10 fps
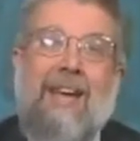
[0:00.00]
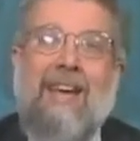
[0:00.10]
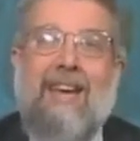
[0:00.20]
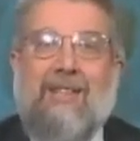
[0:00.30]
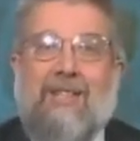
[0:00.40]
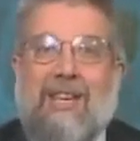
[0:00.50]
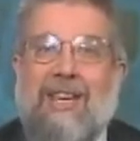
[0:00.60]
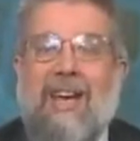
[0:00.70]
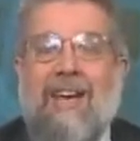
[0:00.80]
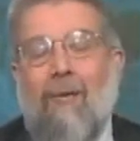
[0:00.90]

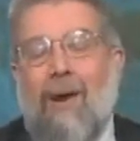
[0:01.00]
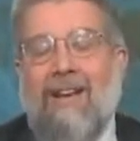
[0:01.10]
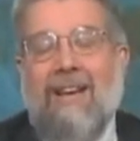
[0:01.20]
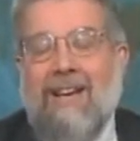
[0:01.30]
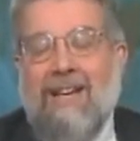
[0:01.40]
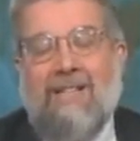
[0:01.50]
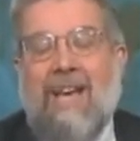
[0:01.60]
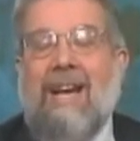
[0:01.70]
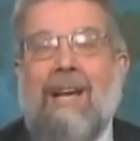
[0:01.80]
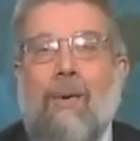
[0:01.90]

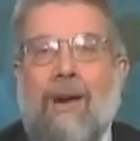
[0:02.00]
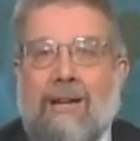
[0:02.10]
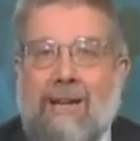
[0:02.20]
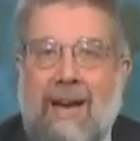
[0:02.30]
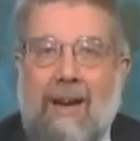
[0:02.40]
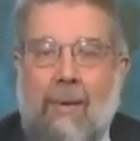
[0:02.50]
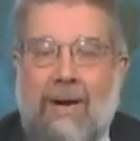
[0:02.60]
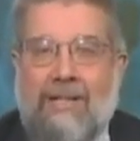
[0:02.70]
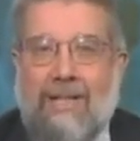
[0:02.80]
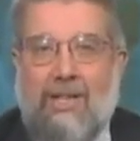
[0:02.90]
exactly what Al-Qaeda
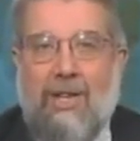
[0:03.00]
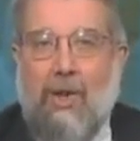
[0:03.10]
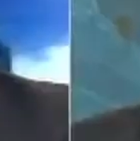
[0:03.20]
wants us to